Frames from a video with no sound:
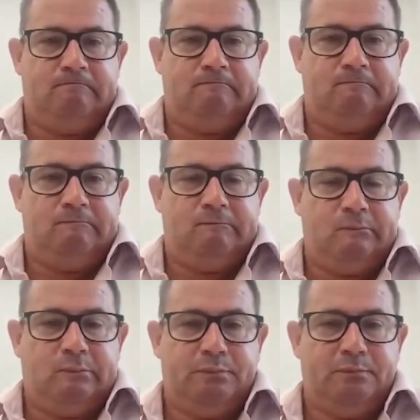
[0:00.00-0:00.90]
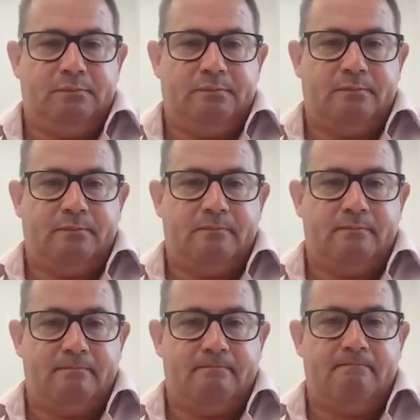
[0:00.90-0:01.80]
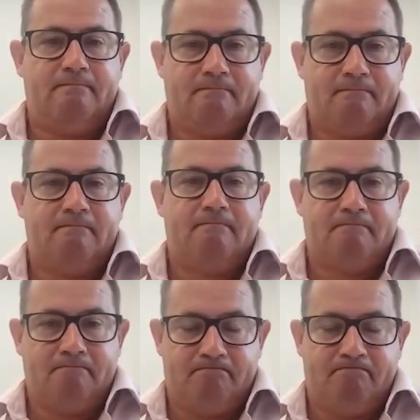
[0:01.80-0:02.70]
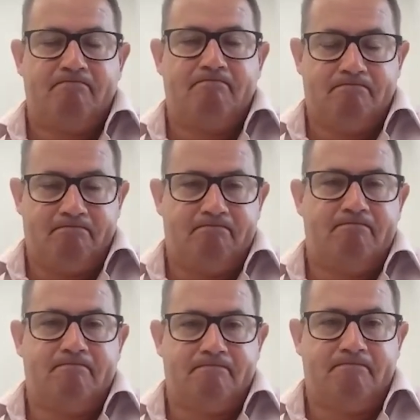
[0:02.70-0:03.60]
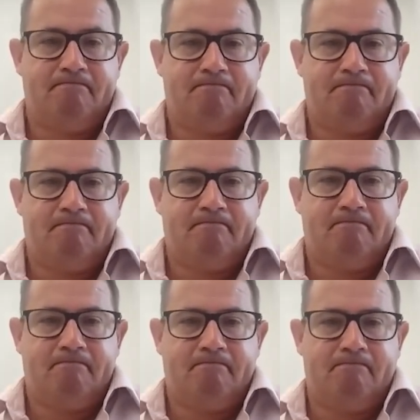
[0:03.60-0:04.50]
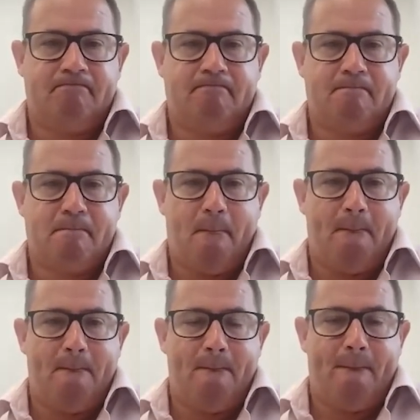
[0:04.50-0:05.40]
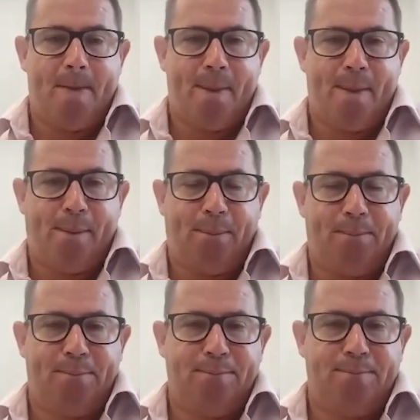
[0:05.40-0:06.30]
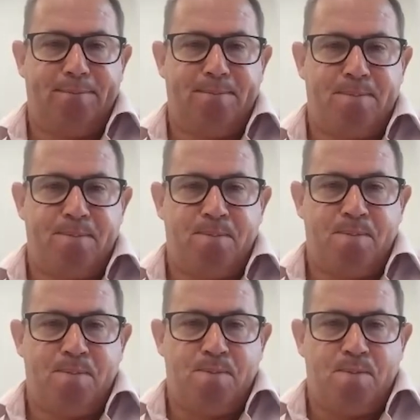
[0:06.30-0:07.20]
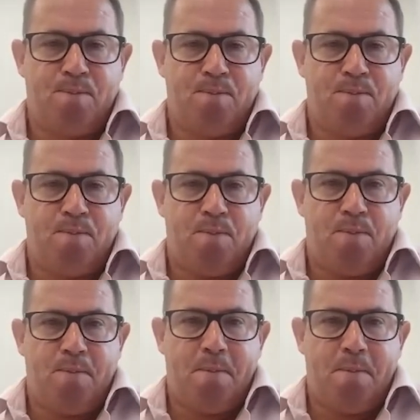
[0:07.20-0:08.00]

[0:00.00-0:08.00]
(silent)